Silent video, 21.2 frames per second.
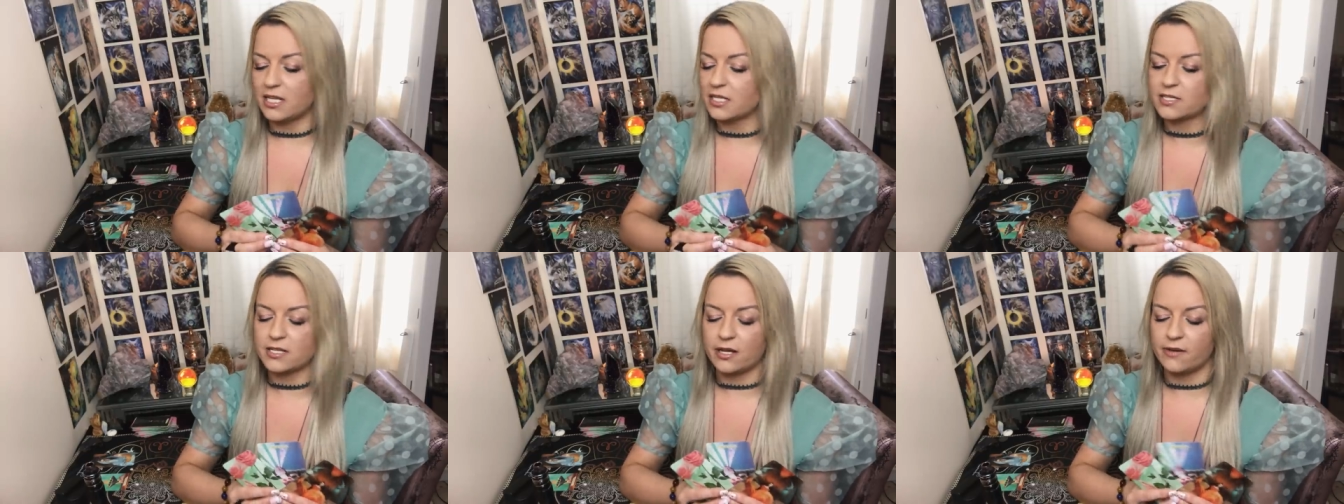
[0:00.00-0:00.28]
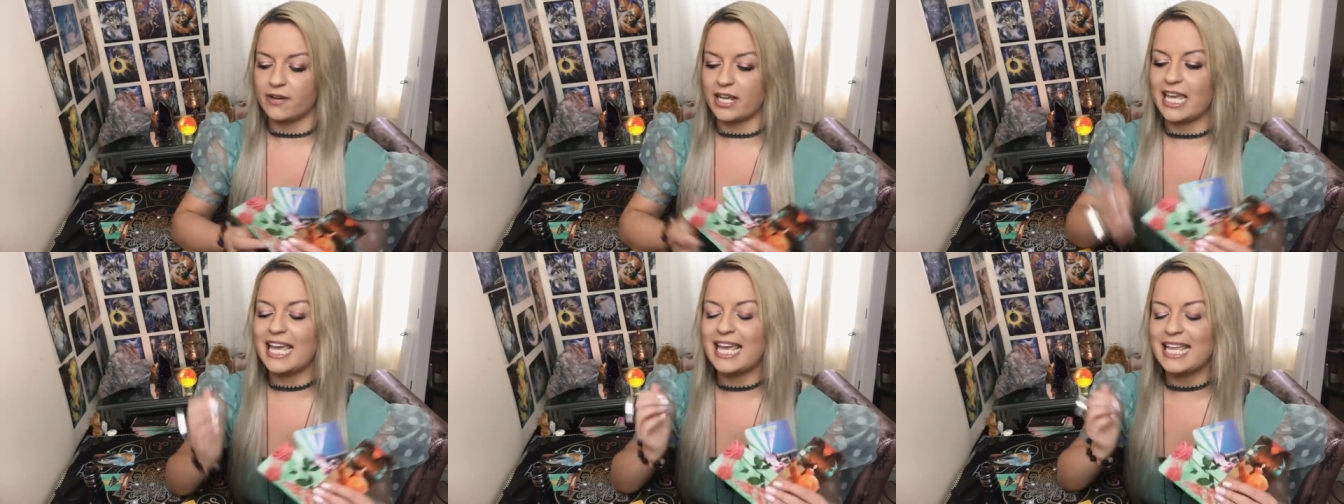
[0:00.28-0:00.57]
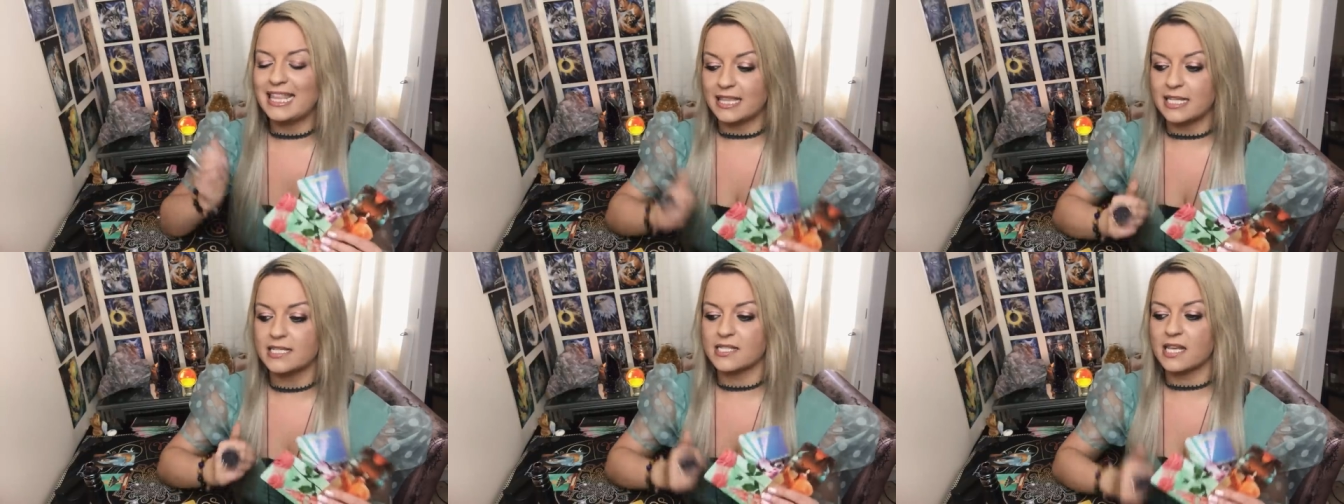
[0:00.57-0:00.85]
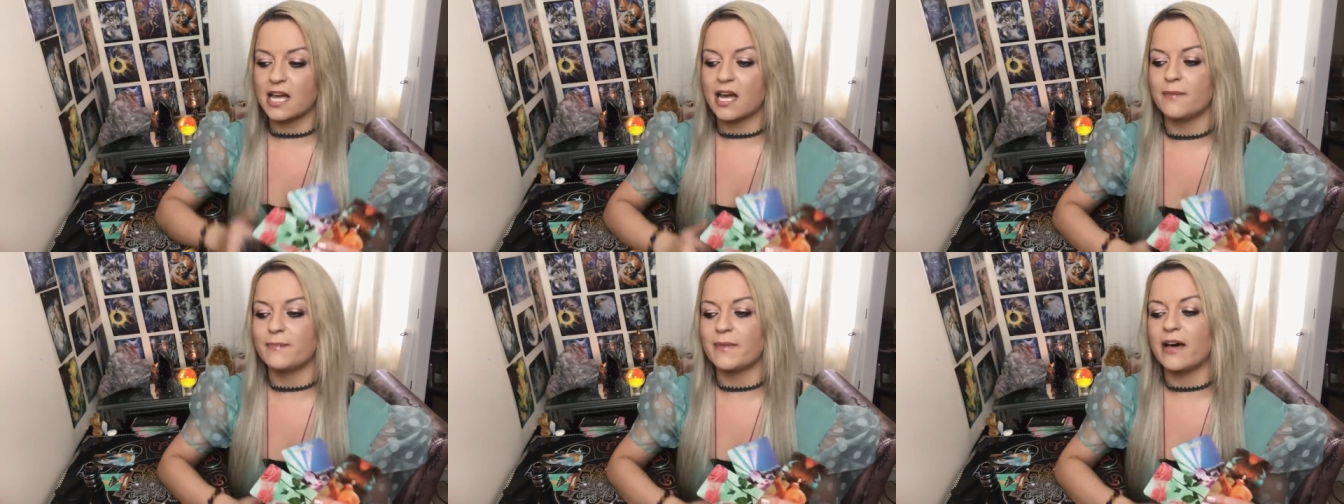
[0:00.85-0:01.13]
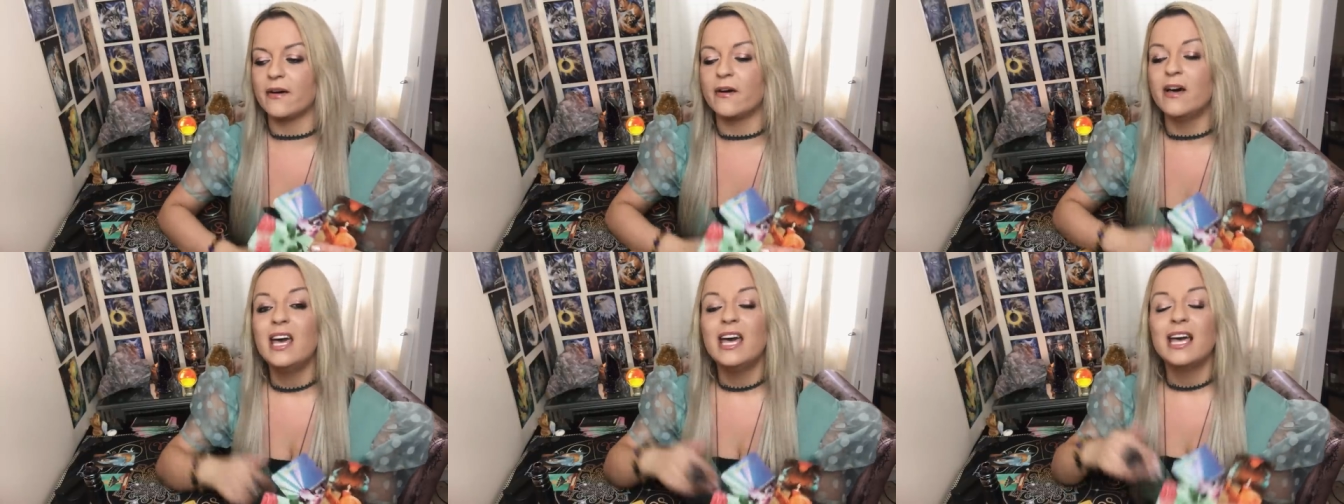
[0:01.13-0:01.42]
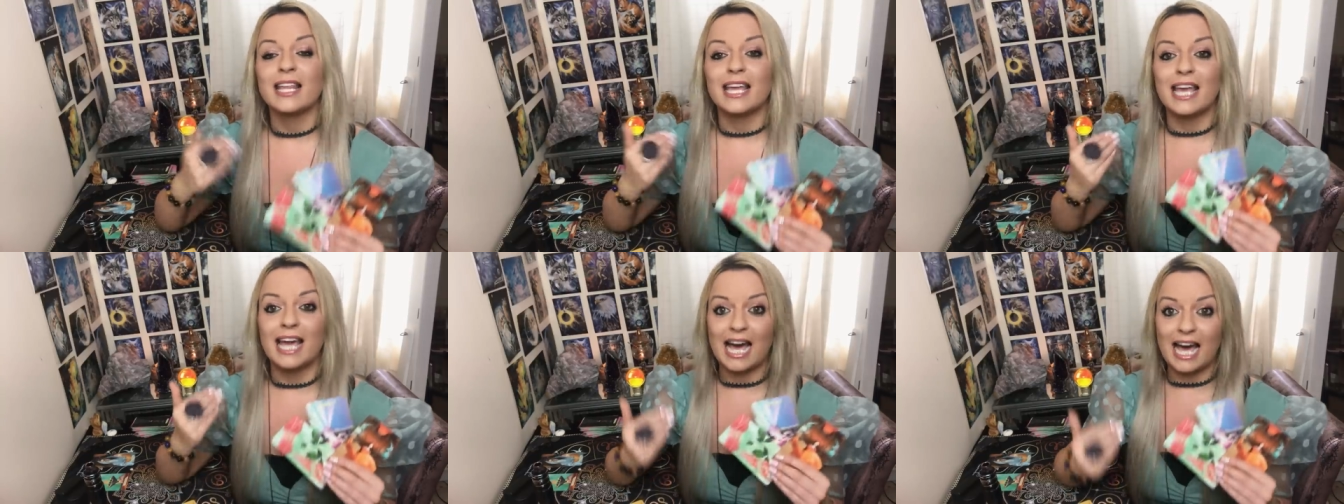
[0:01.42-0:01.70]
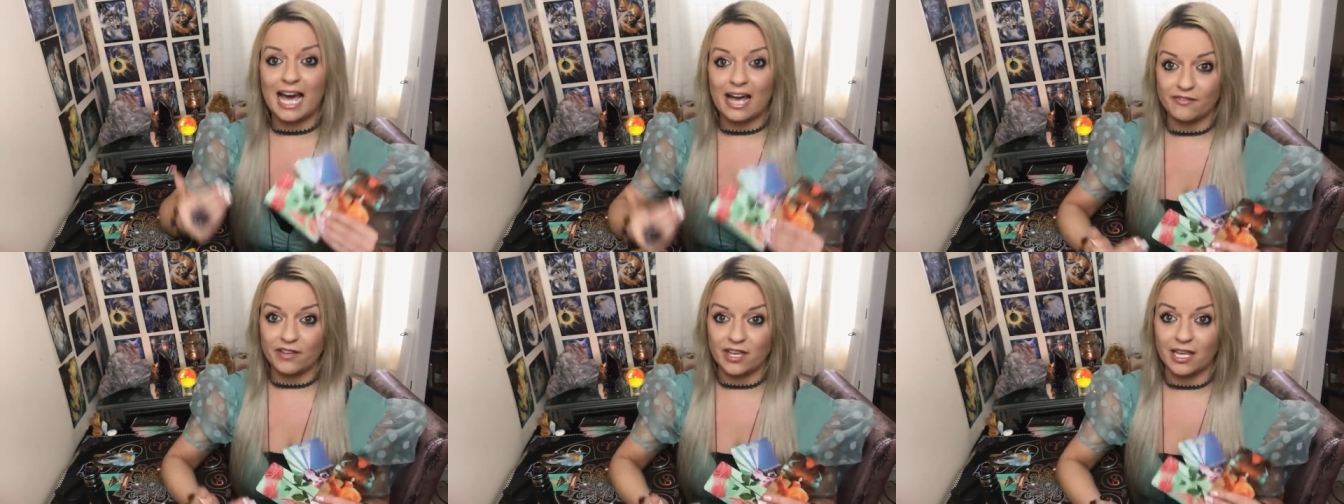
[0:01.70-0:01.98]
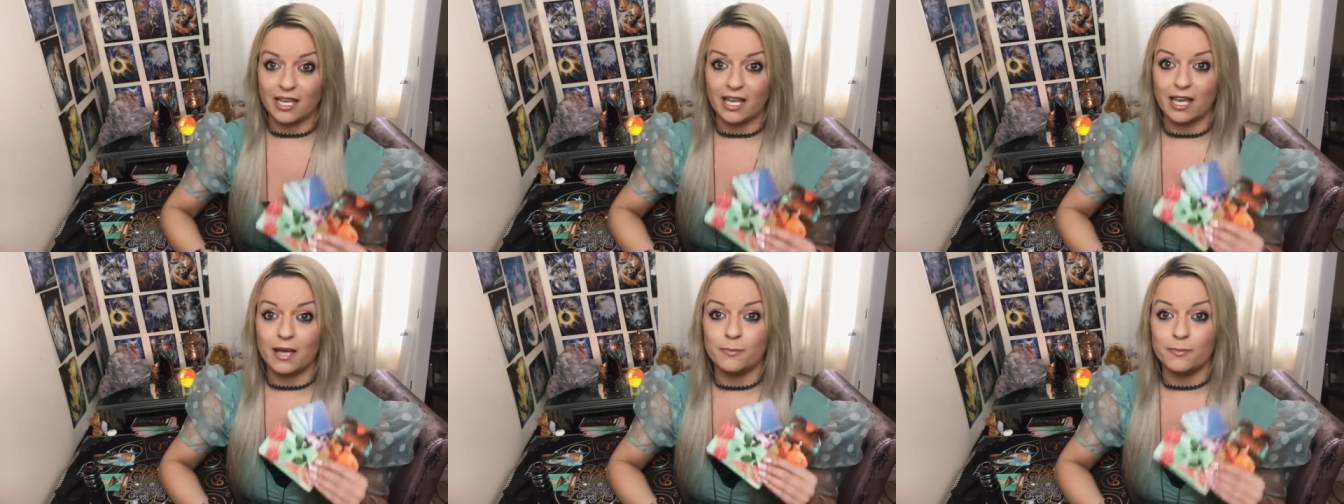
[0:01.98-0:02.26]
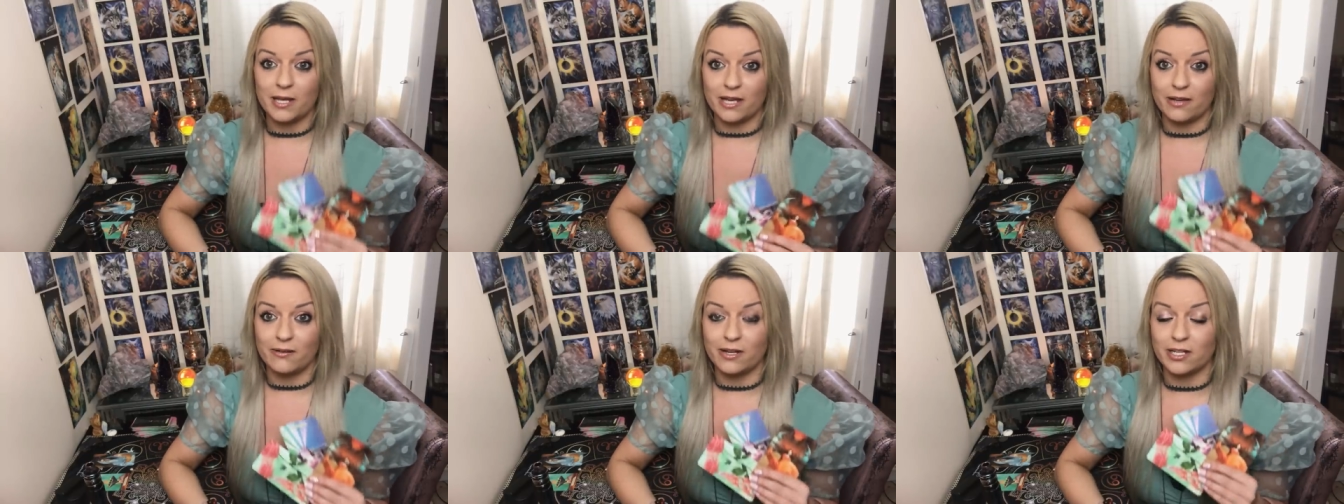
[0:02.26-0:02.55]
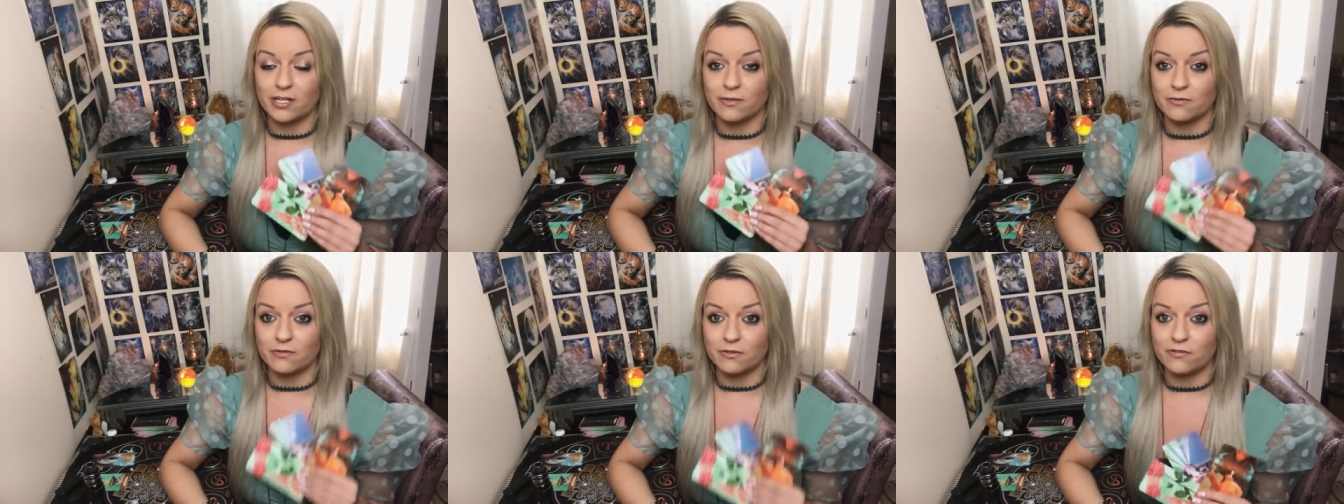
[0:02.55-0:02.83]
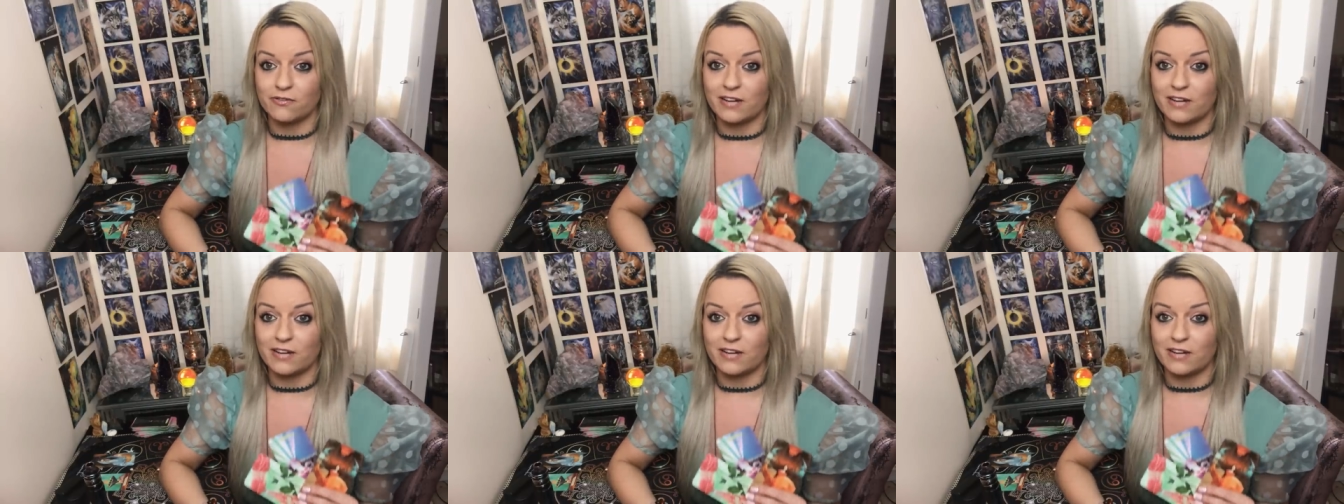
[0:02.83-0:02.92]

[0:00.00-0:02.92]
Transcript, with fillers: sorry, in this time out, they're having a period of